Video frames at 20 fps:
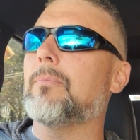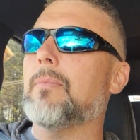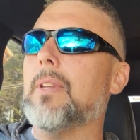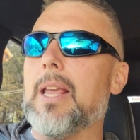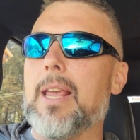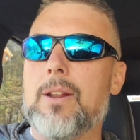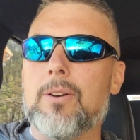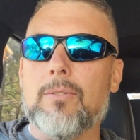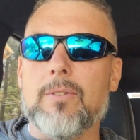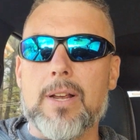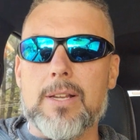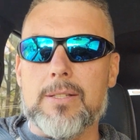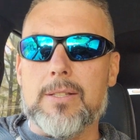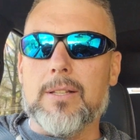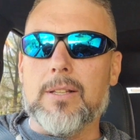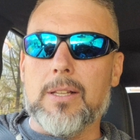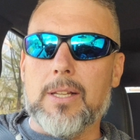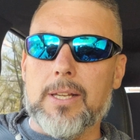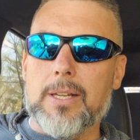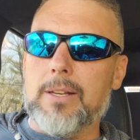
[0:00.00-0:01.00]

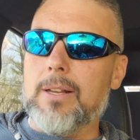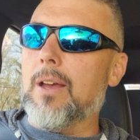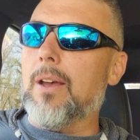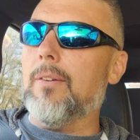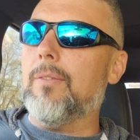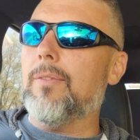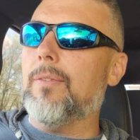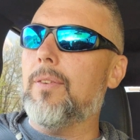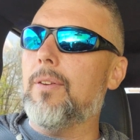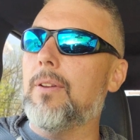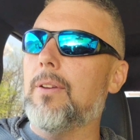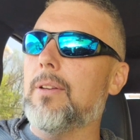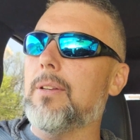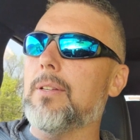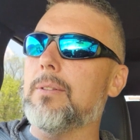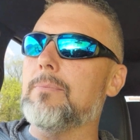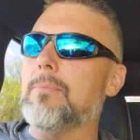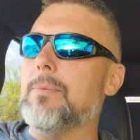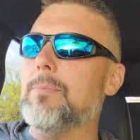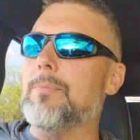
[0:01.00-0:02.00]
Interestingly enough,
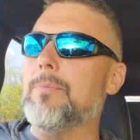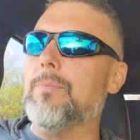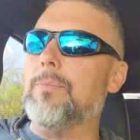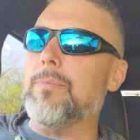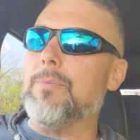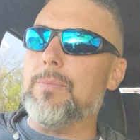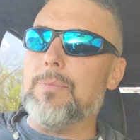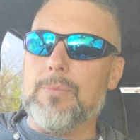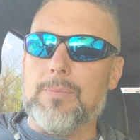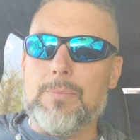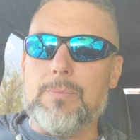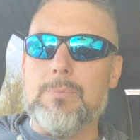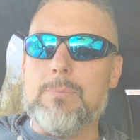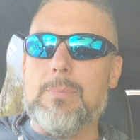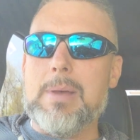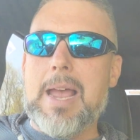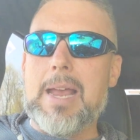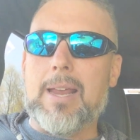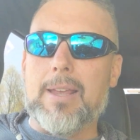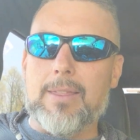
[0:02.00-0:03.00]

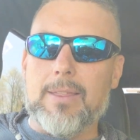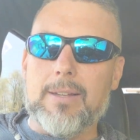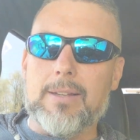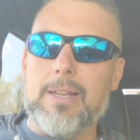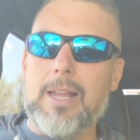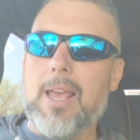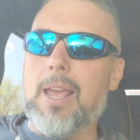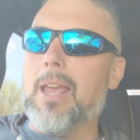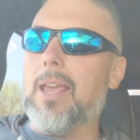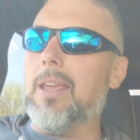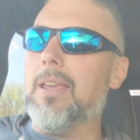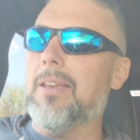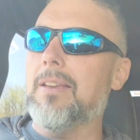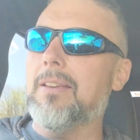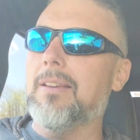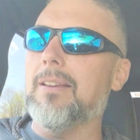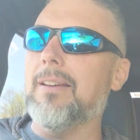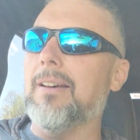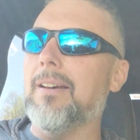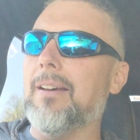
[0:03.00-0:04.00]
back in the day,
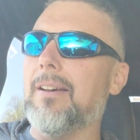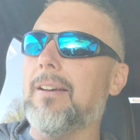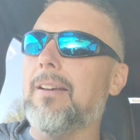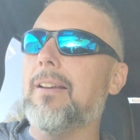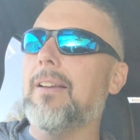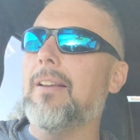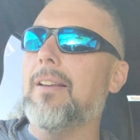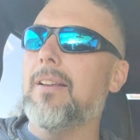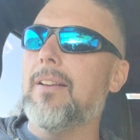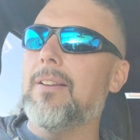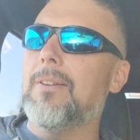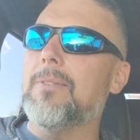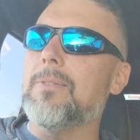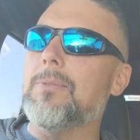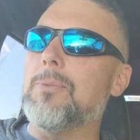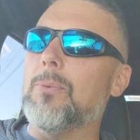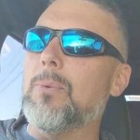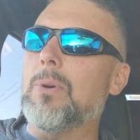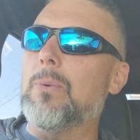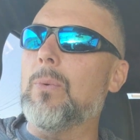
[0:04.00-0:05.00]

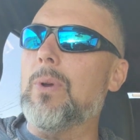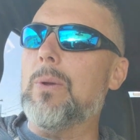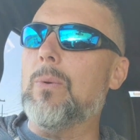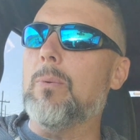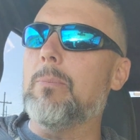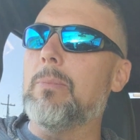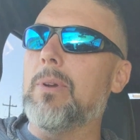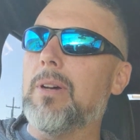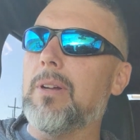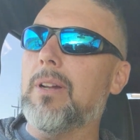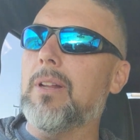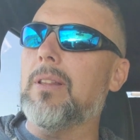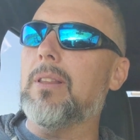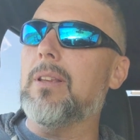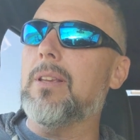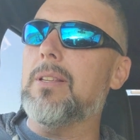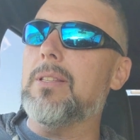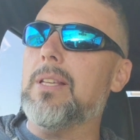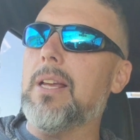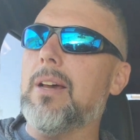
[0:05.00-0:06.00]
when we were building
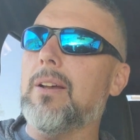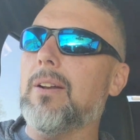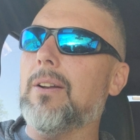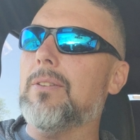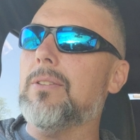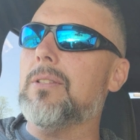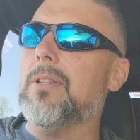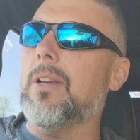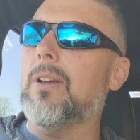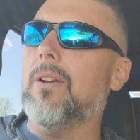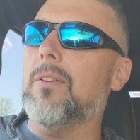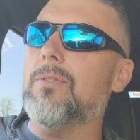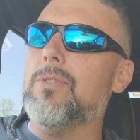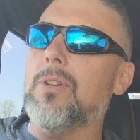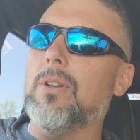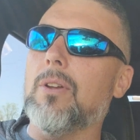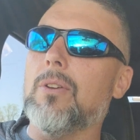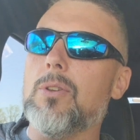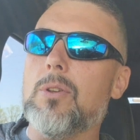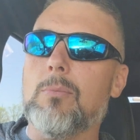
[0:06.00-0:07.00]
these out ourselves,
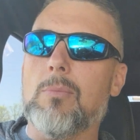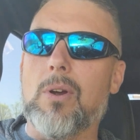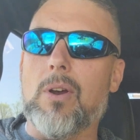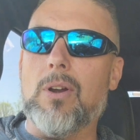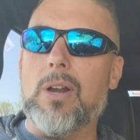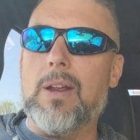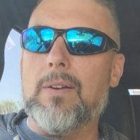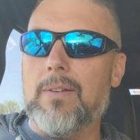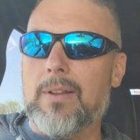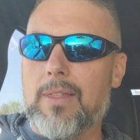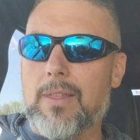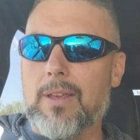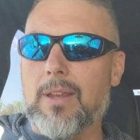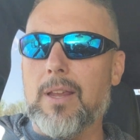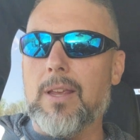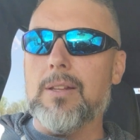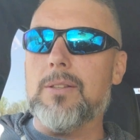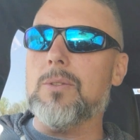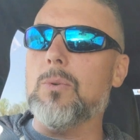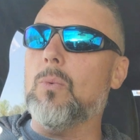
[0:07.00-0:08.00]
you brought everything
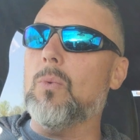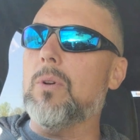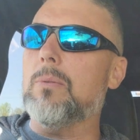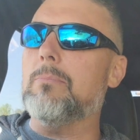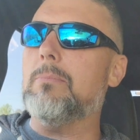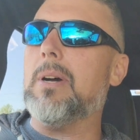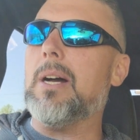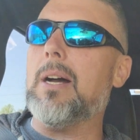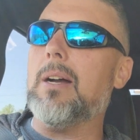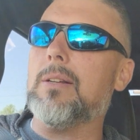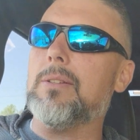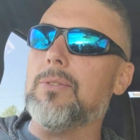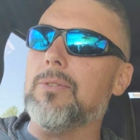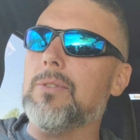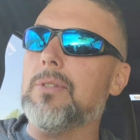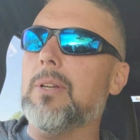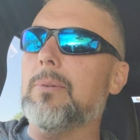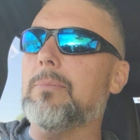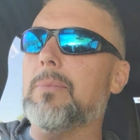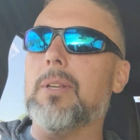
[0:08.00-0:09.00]
into one box or
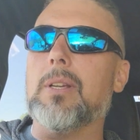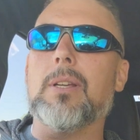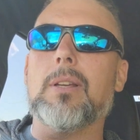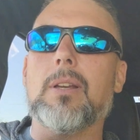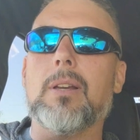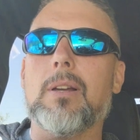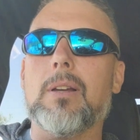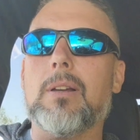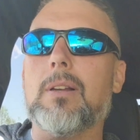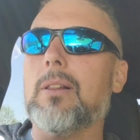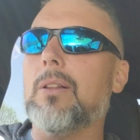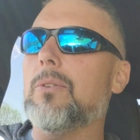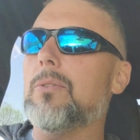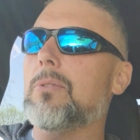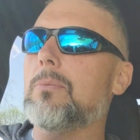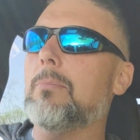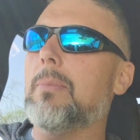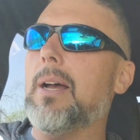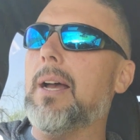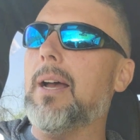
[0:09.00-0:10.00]
something close
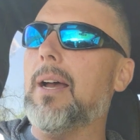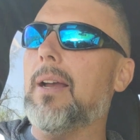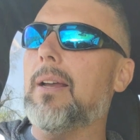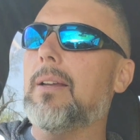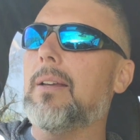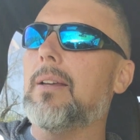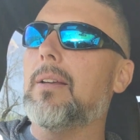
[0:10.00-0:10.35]
by